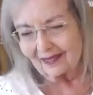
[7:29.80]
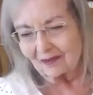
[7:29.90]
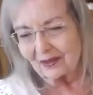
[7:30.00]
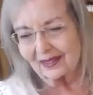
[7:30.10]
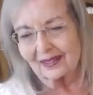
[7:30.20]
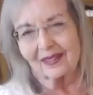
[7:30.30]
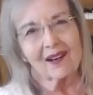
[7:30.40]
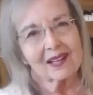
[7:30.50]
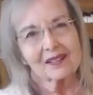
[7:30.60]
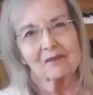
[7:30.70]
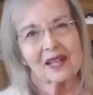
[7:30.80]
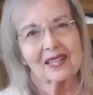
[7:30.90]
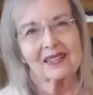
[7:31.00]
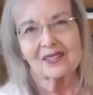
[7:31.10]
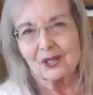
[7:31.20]
But God
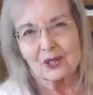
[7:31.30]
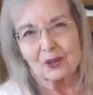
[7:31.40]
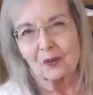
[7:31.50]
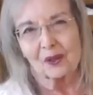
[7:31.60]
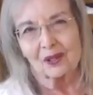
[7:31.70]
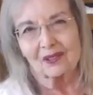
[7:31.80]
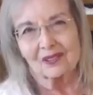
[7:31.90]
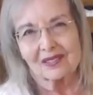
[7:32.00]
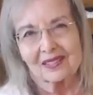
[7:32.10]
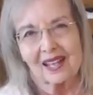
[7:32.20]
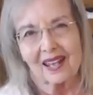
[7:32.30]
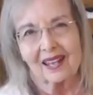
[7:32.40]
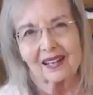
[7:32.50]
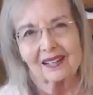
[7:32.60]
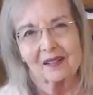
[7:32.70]
made the squirrels,
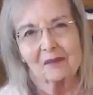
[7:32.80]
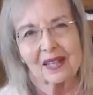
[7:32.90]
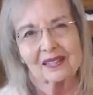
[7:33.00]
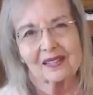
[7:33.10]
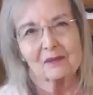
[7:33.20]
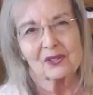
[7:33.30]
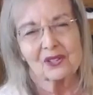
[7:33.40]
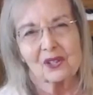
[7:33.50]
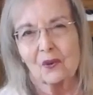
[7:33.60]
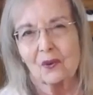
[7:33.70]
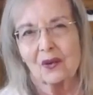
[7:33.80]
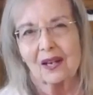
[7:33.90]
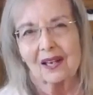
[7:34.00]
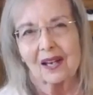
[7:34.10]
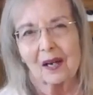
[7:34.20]
and He made them so
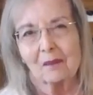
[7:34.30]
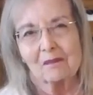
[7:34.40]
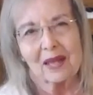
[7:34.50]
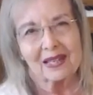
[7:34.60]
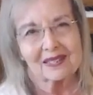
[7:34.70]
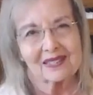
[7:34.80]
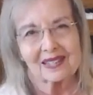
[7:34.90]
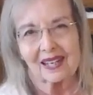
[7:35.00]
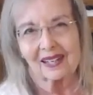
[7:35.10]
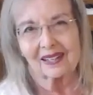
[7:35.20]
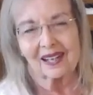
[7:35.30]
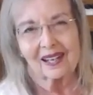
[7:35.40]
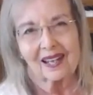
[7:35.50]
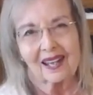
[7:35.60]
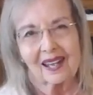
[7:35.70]
amazing.
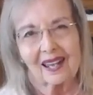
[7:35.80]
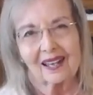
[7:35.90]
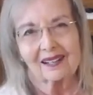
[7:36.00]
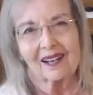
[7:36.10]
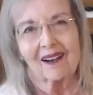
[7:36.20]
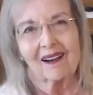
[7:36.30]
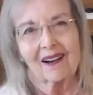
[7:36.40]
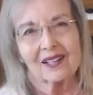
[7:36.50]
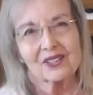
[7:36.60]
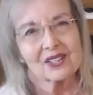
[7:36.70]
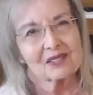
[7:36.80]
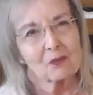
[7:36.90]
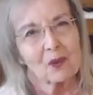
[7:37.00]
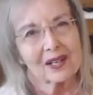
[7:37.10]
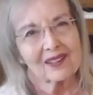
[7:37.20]
And I just
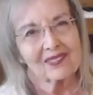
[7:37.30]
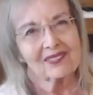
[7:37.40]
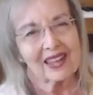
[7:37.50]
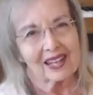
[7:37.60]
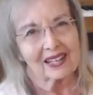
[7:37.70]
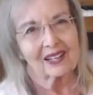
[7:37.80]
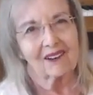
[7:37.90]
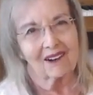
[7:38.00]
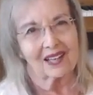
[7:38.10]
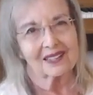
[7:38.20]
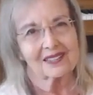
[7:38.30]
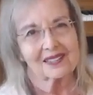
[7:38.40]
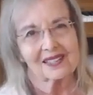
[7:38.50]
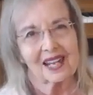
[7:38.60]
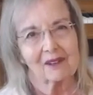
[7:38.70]
want to thank God
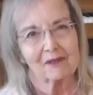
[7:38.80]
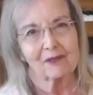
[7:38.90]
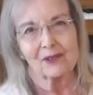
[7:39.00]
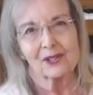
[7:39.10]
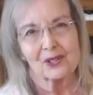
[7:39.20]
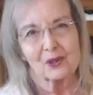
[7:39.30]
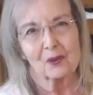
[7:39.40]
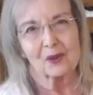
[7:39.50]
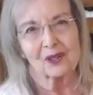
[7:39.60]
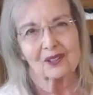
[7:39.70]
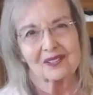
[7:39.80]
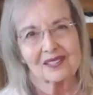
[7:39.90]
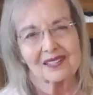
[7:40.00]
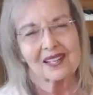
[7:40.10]
today for the squirrels.